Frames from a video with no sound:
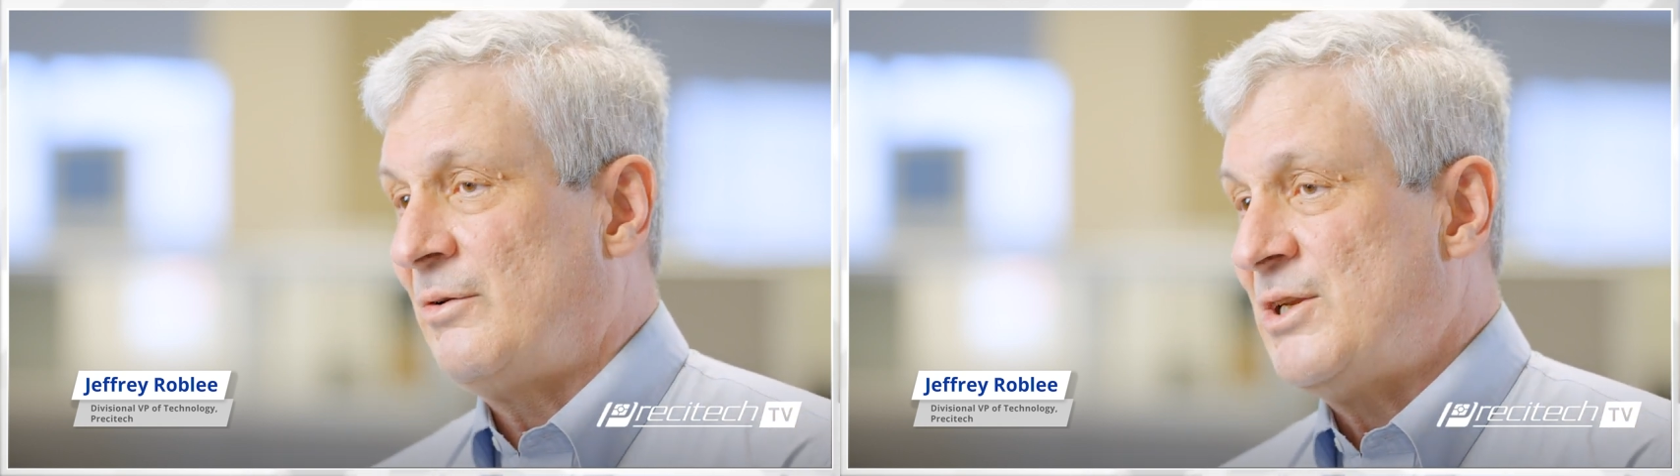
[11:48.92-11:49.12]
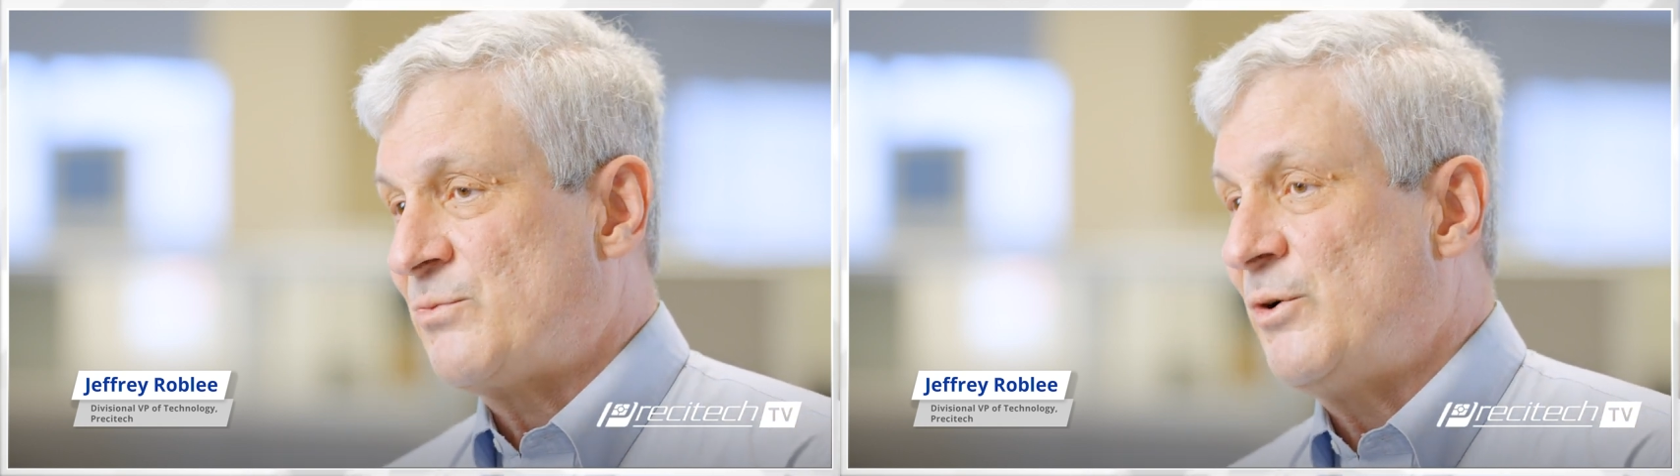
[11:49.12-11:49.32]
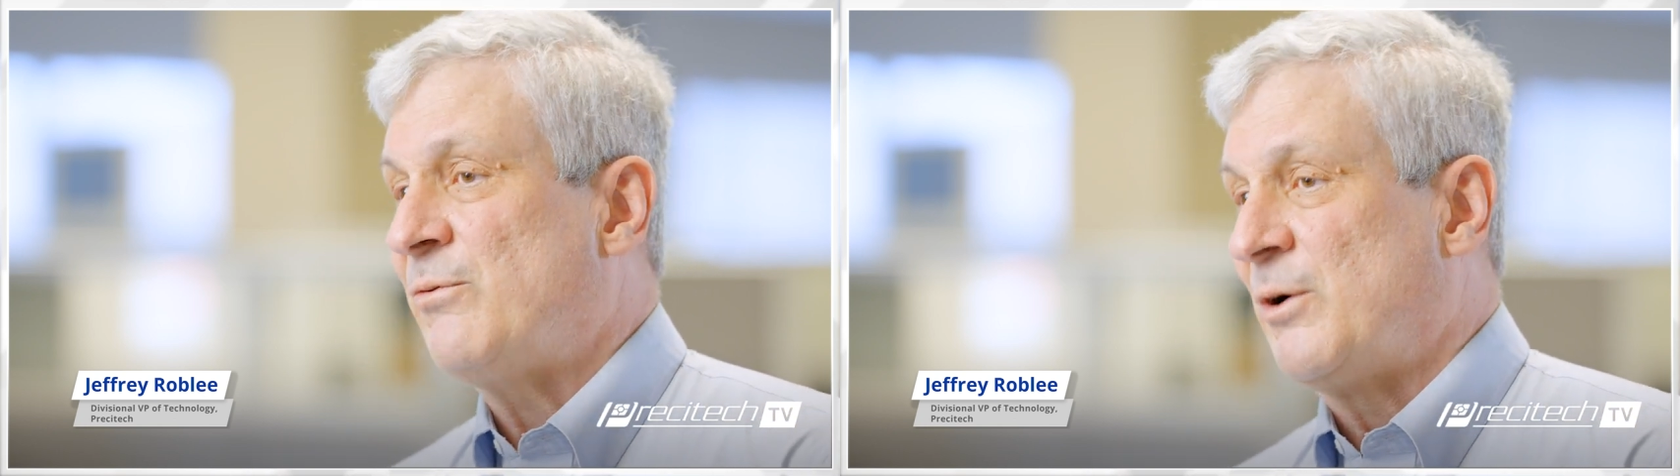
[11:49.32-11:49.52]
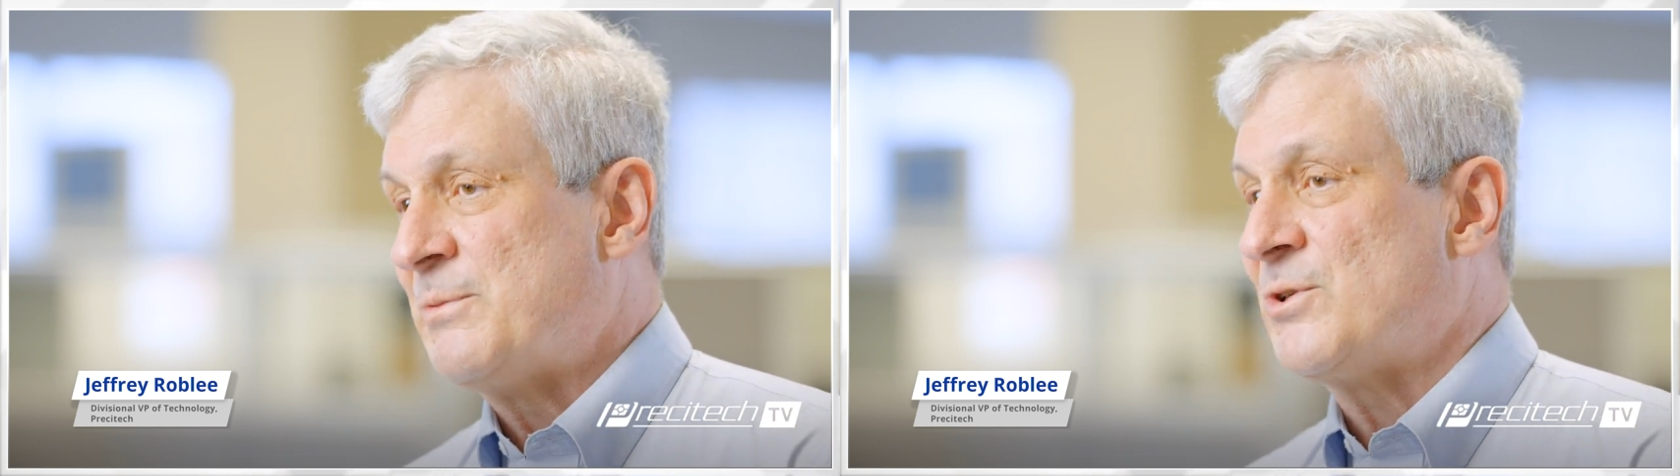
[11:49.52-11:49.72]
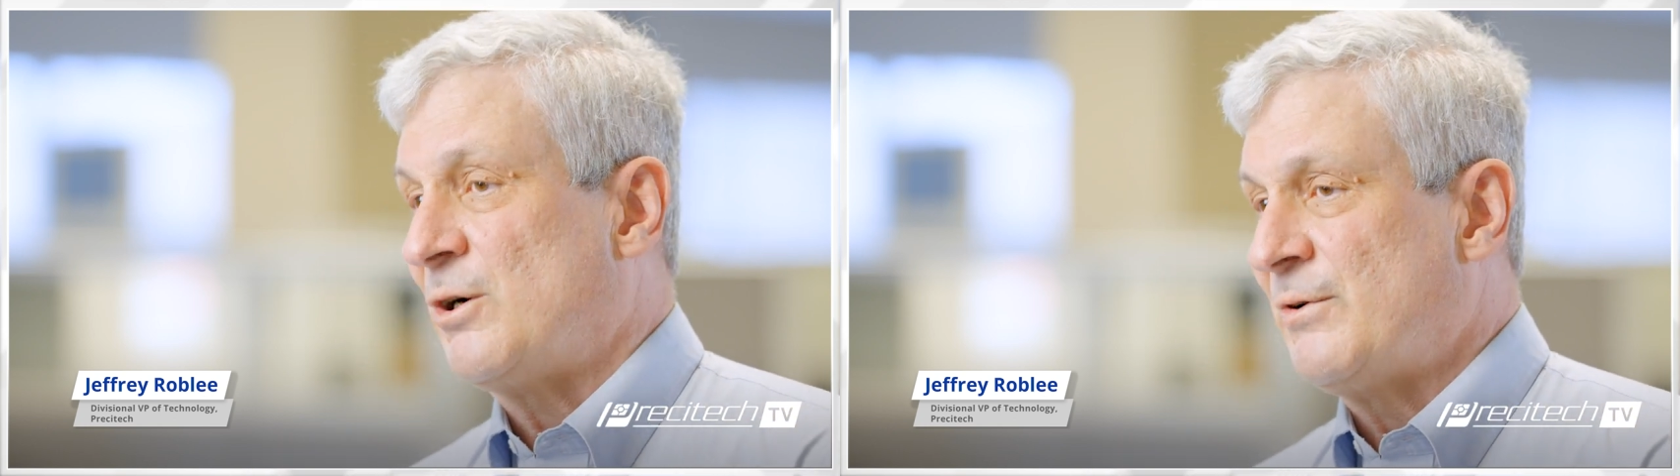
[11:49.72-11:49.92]
these
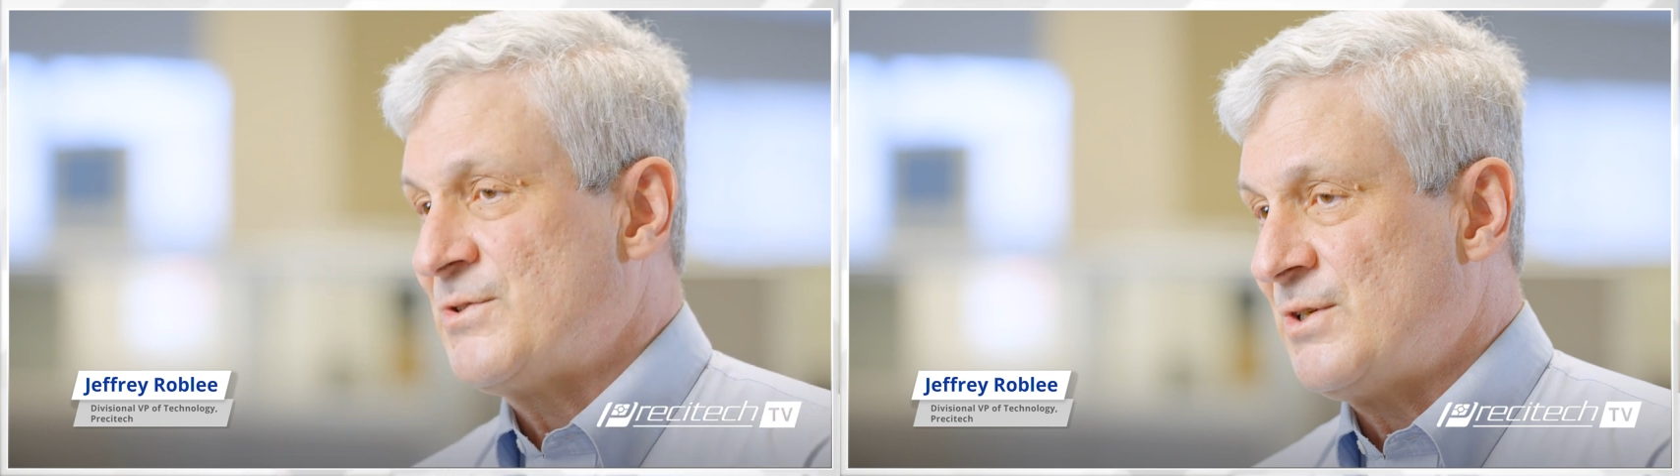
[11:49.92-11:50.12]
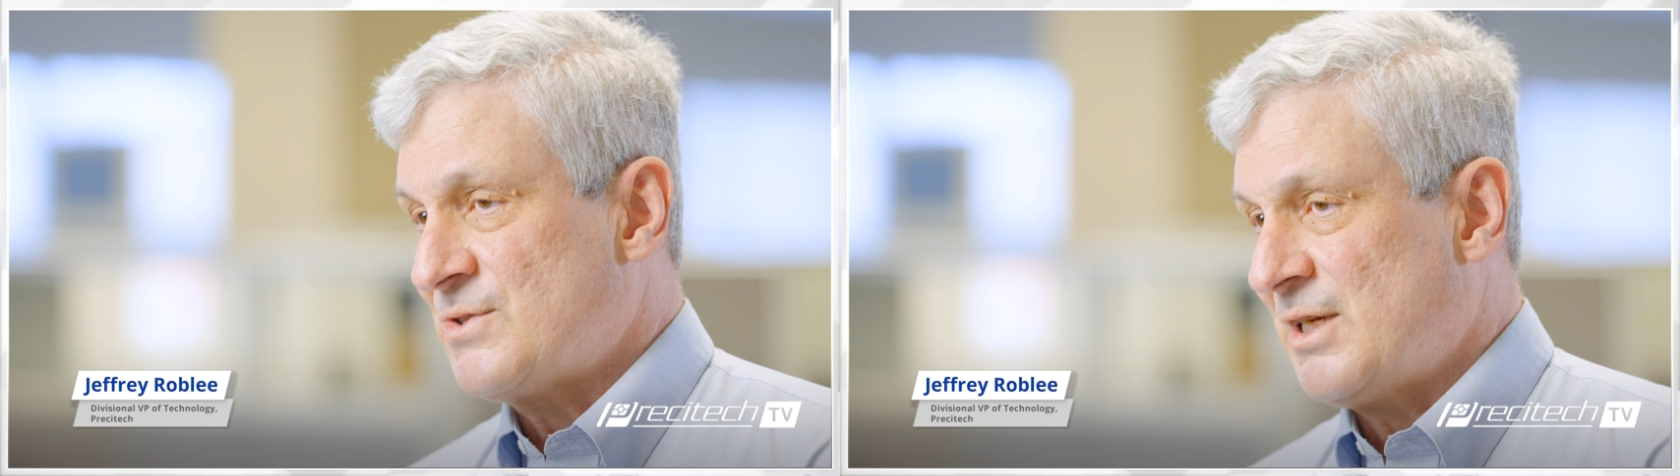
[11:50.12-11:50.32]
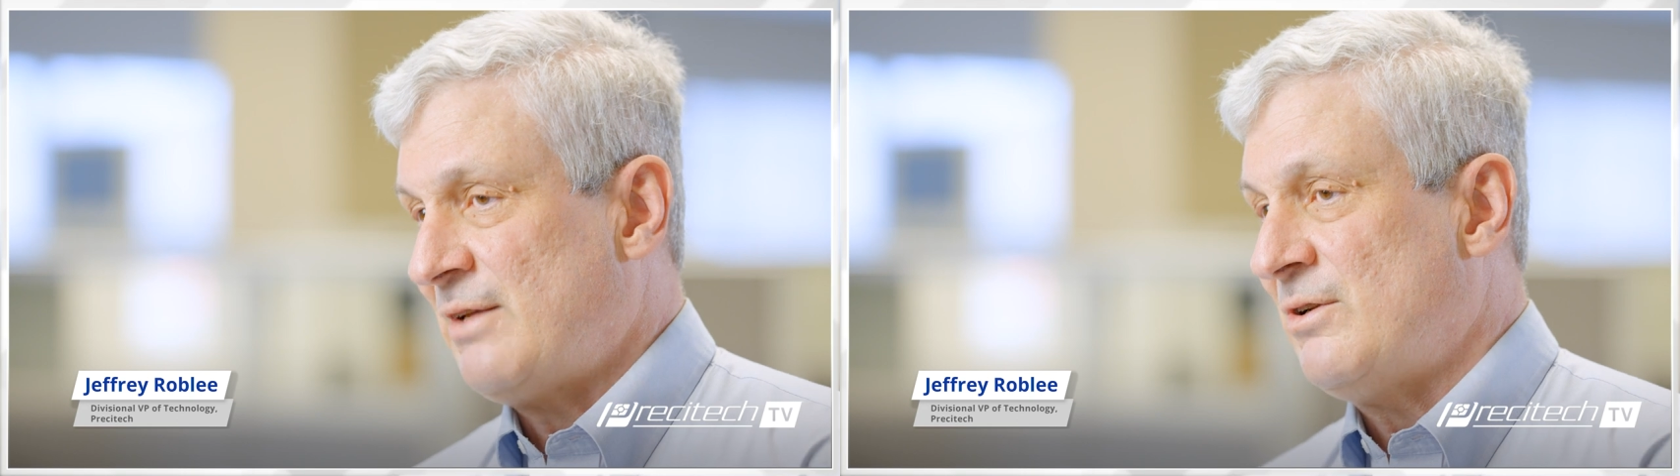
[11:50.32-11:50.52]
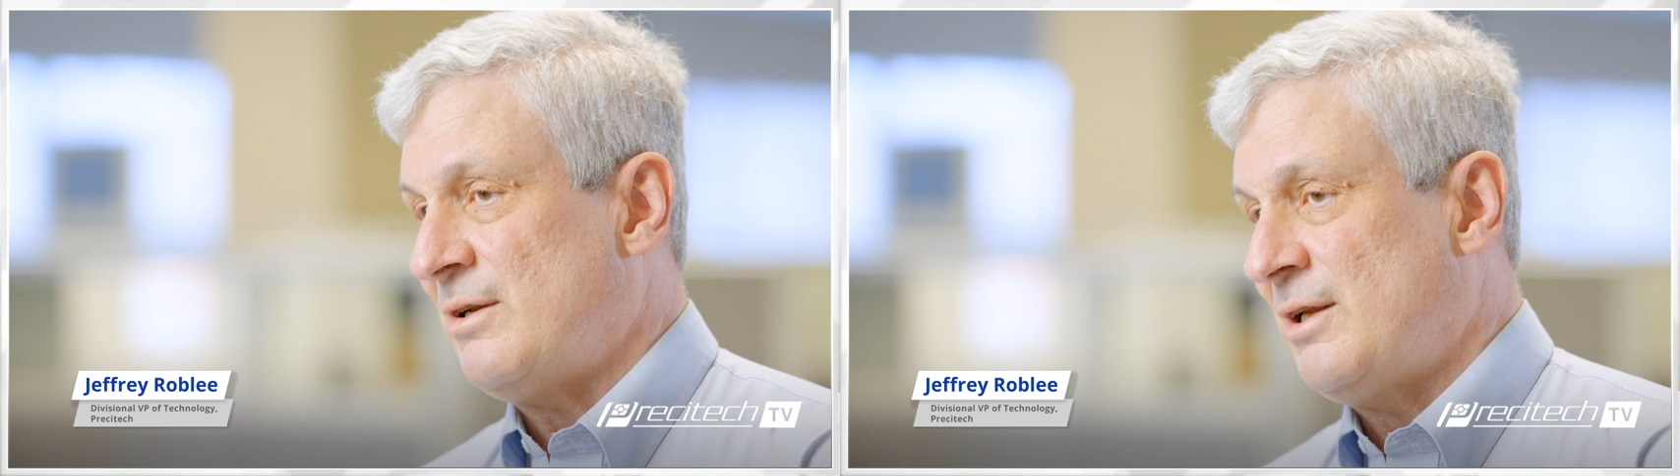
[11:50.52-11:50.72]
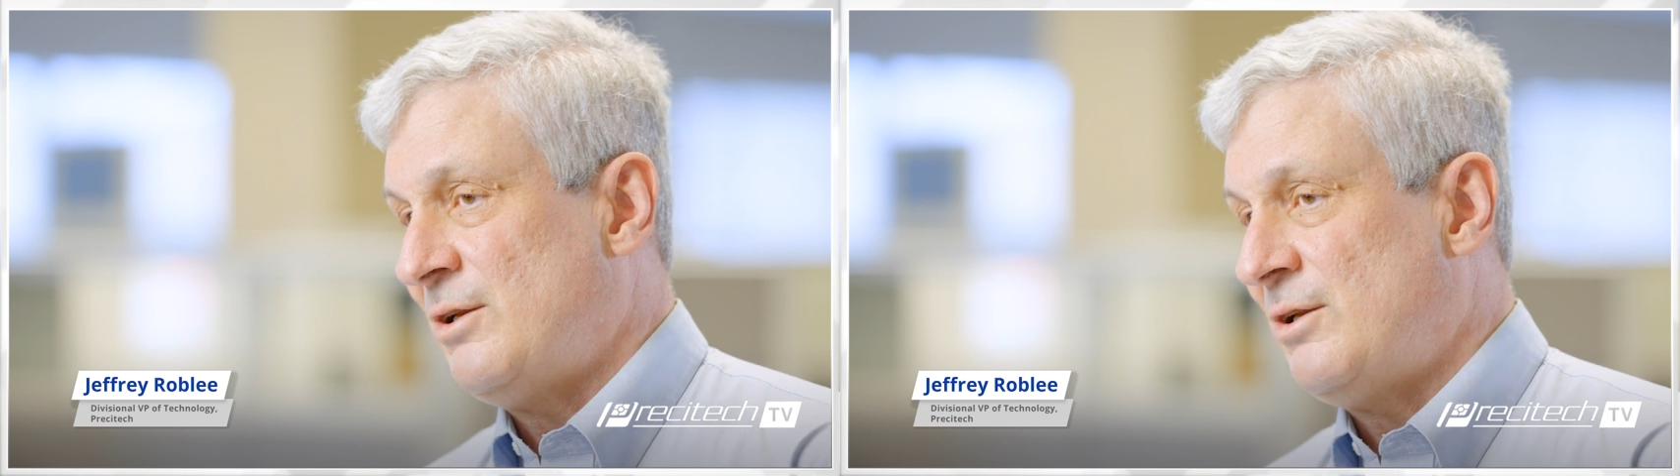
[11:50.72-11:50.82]
freeform surfaces that had